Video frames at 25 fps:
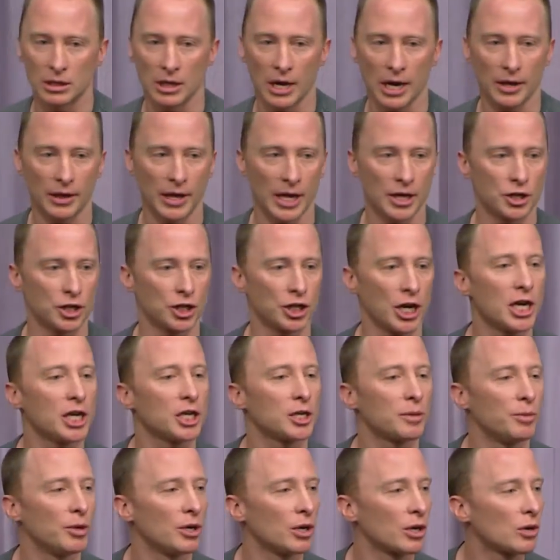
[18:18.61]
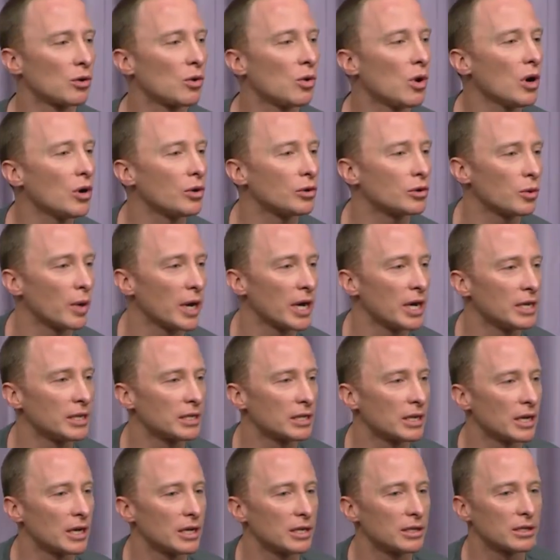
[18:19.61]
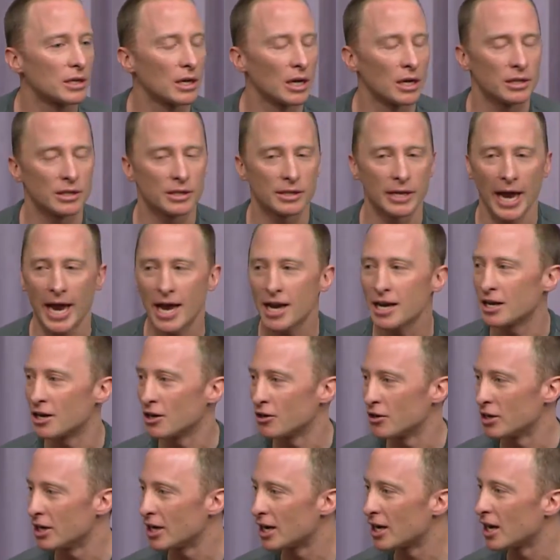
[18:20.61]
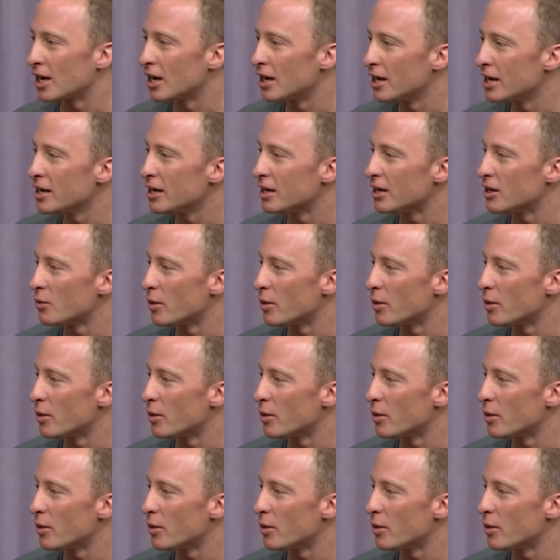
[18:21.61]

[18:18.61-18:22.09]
like that Shakespeare quote where he says, it's Edgar in King Lear,